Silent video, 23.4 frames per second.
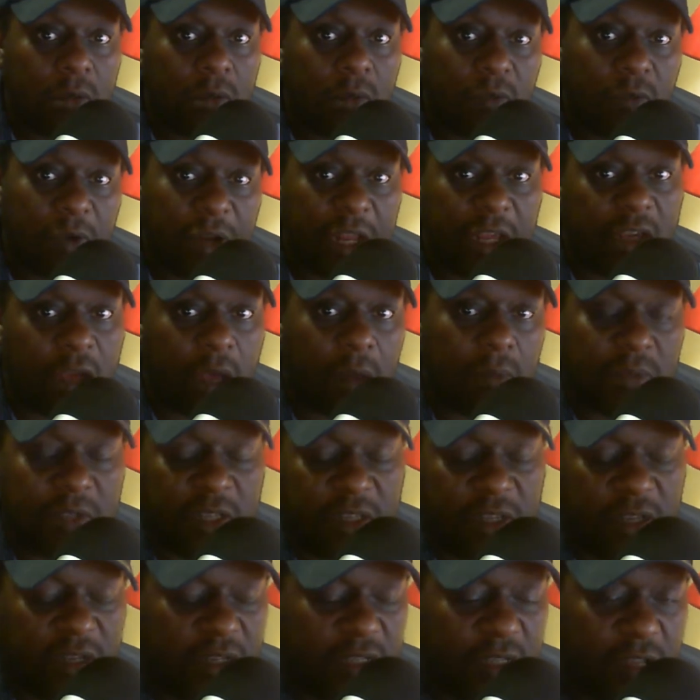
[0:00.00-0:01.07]
when it comes to
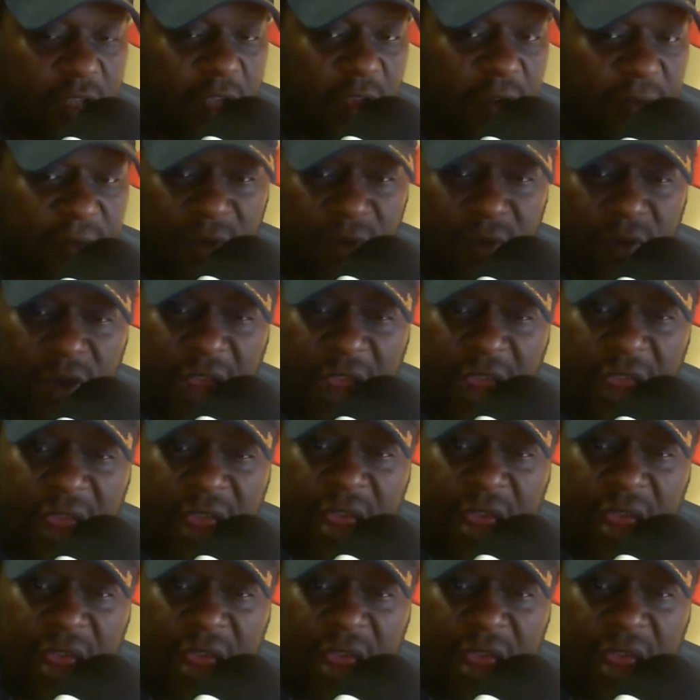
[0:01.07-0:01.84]
this stuff. Okay,